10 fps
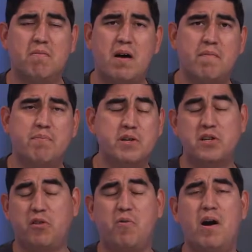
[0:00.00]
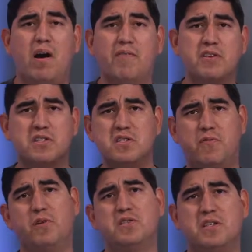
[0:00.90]
I'm preaching to the choir on this, because
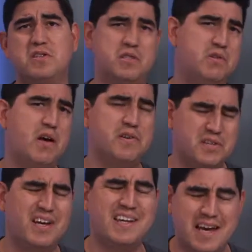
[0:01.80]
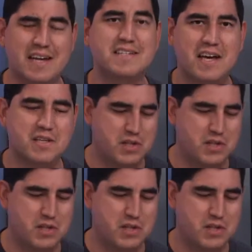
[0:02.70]
if you're listening to this, so you're like, yes.